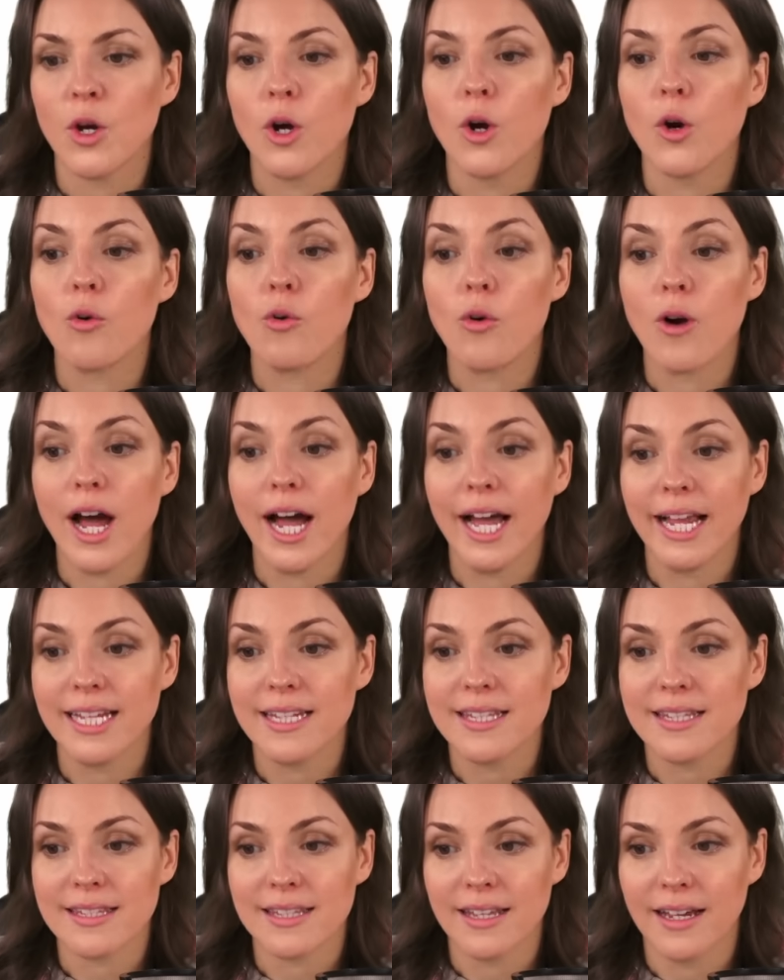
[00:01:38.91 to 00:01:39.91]
A
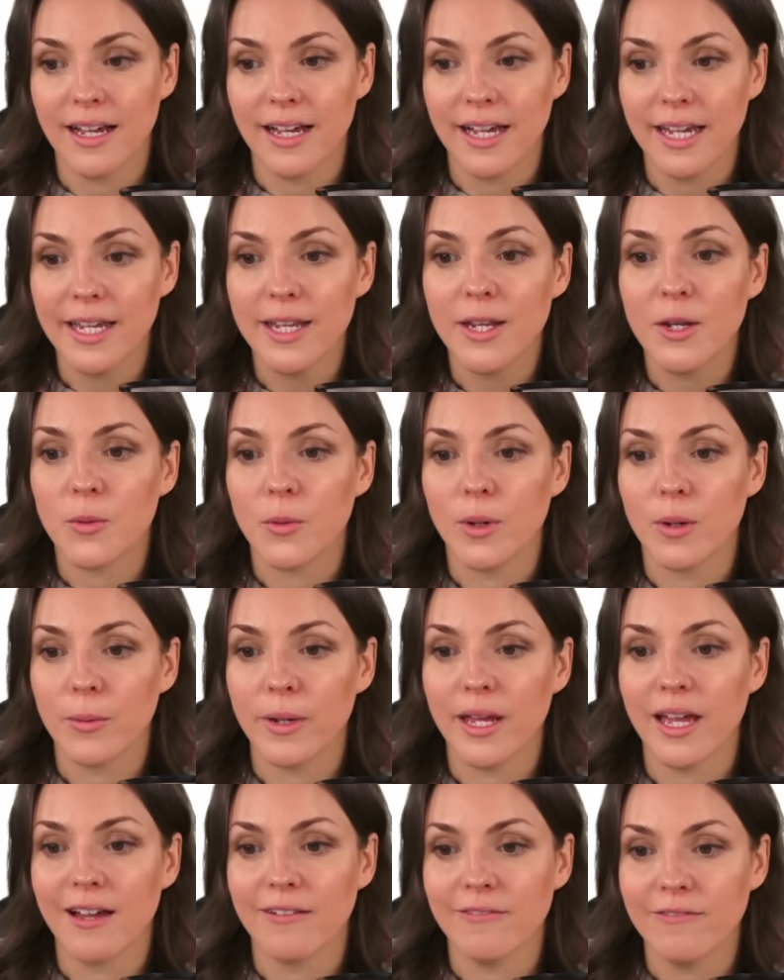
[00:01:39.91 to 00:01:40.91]
right side where
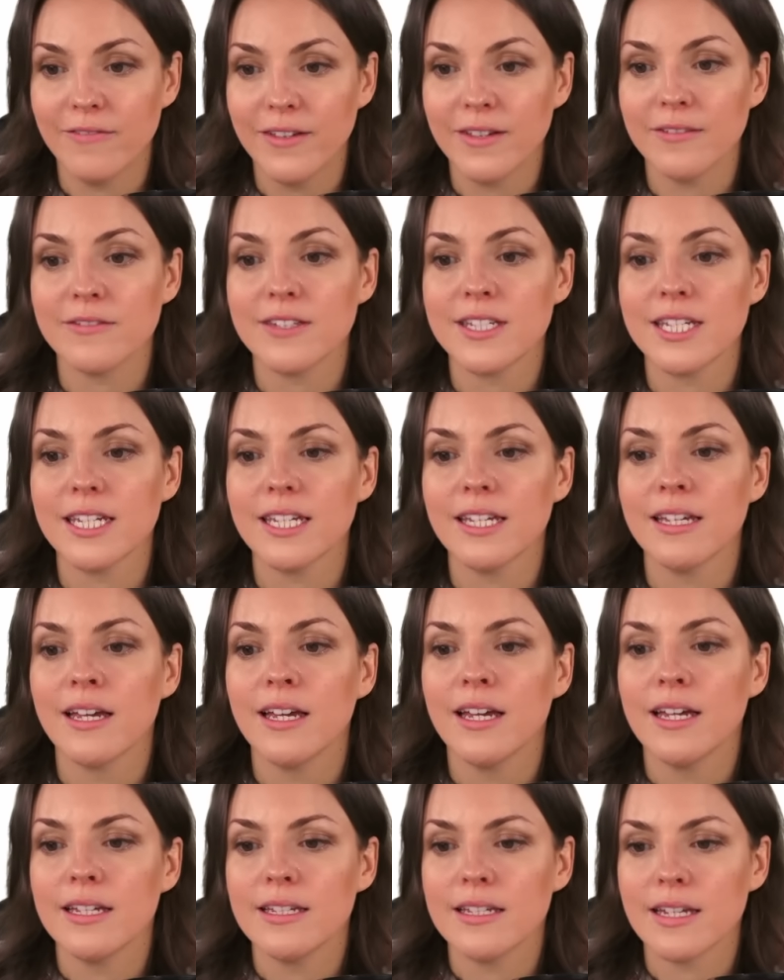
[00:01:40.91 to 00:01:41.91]
we have 50
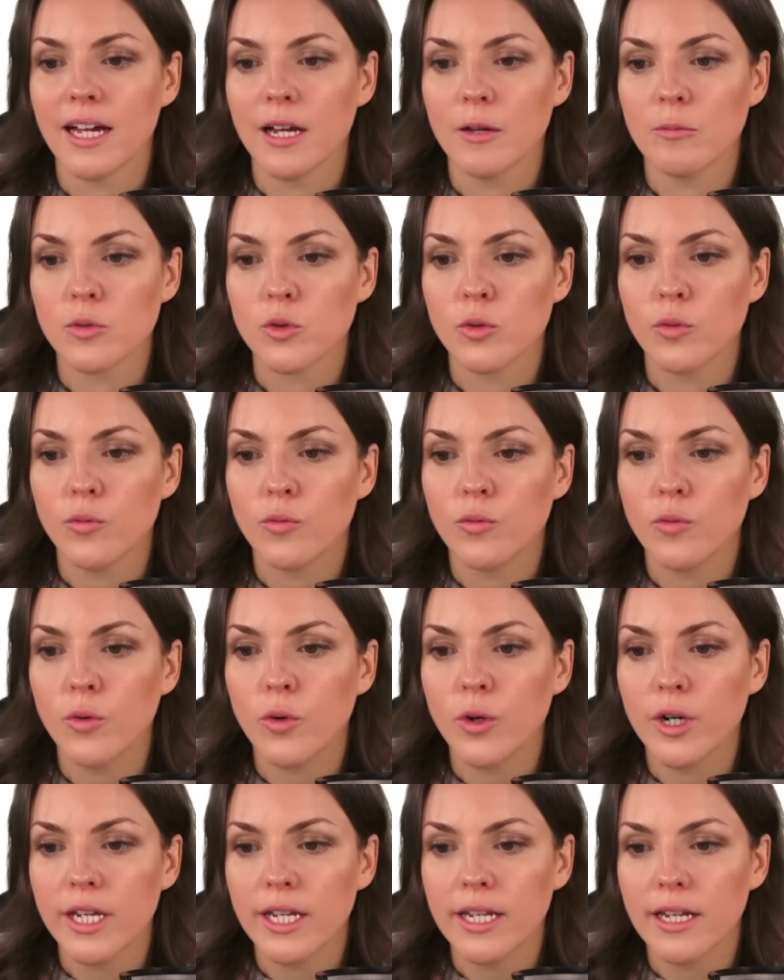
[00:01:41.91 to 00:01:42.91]
times
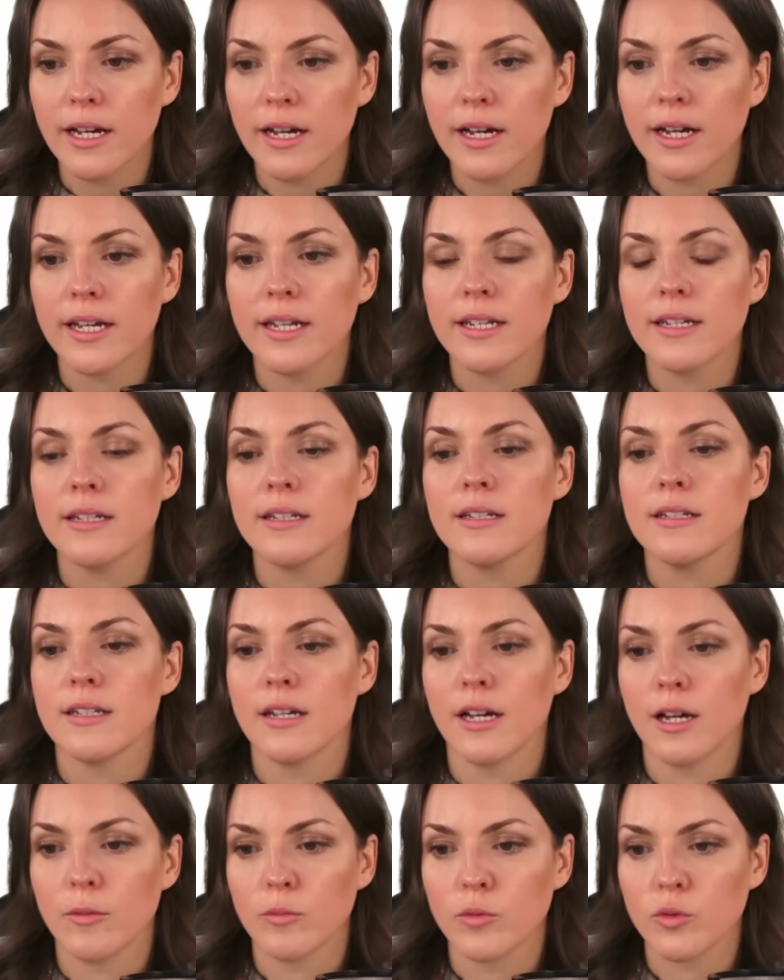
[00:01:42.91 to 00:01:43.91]
49
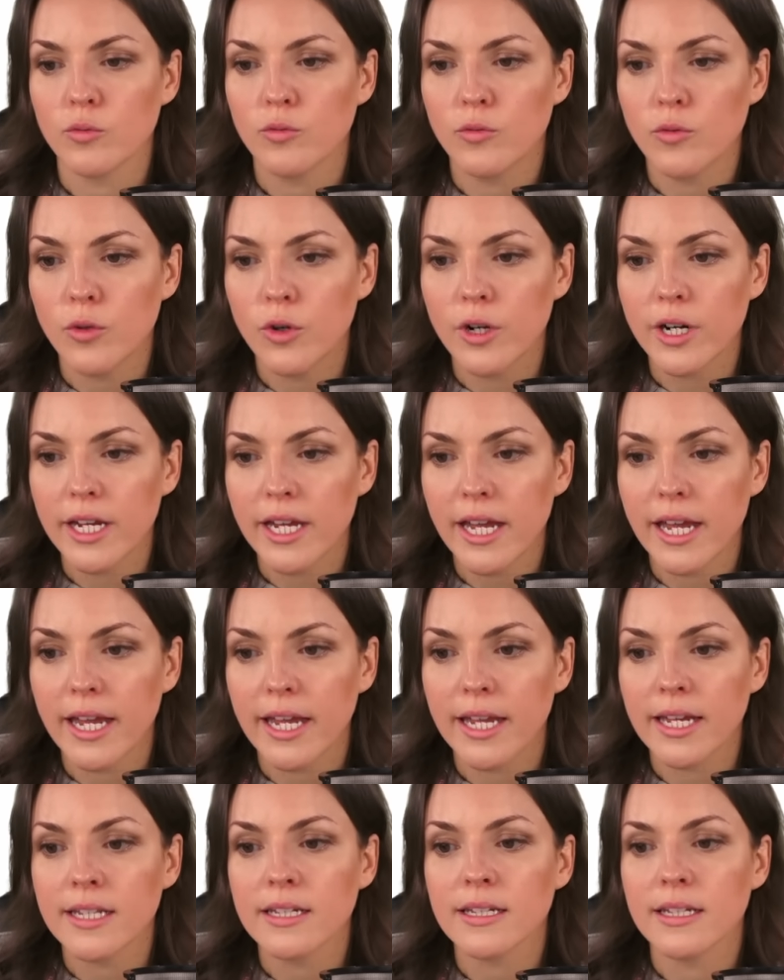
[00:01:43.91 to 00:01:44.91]
times
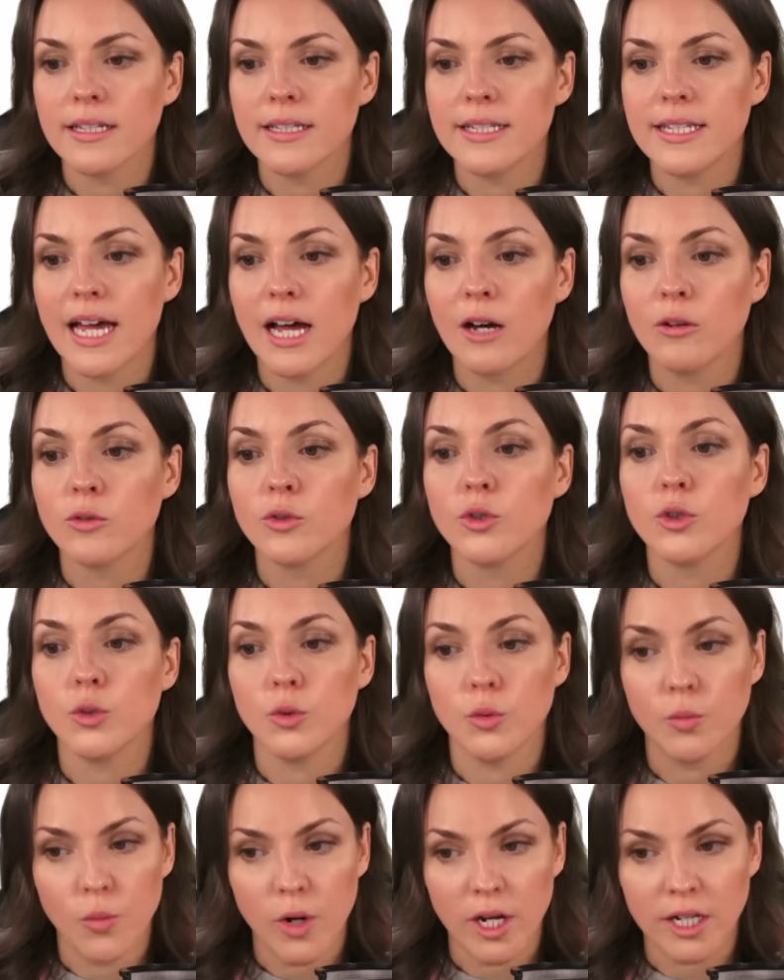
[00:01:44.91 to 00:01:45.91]
48 down
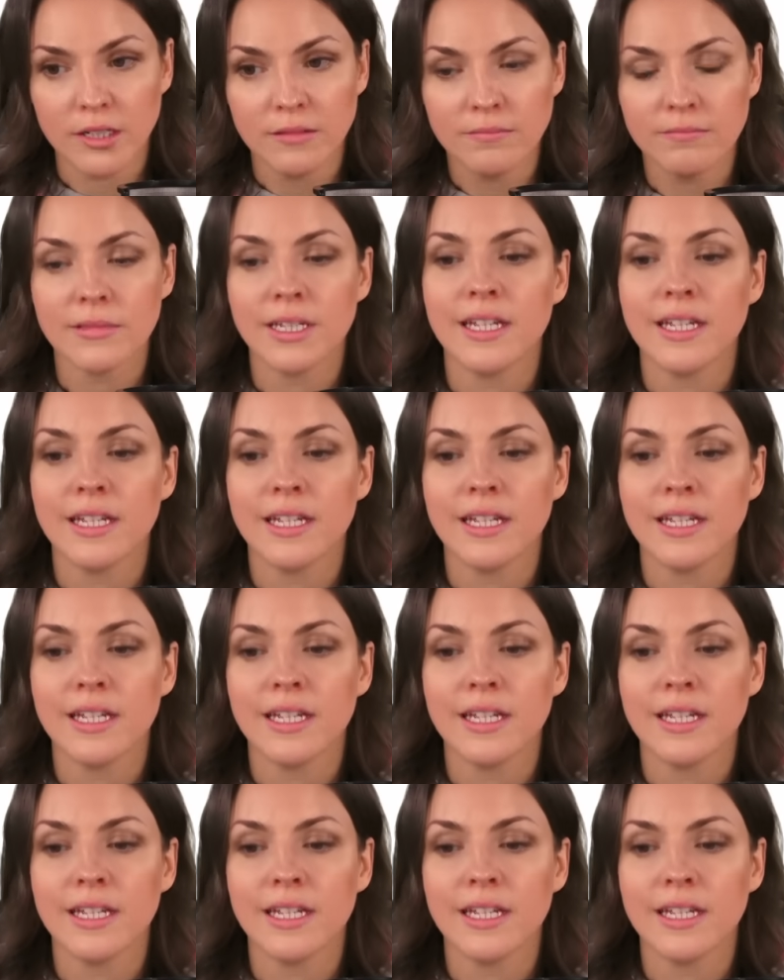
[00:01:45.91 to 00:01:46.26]
to 1,